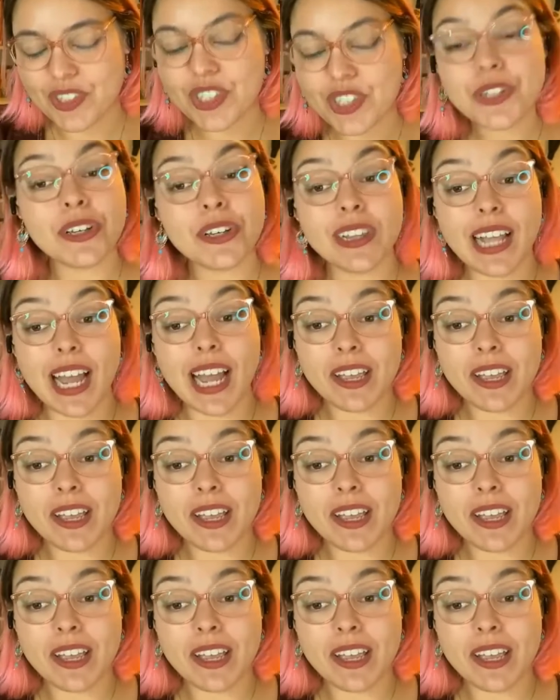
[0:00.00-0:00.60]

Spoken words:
Do you like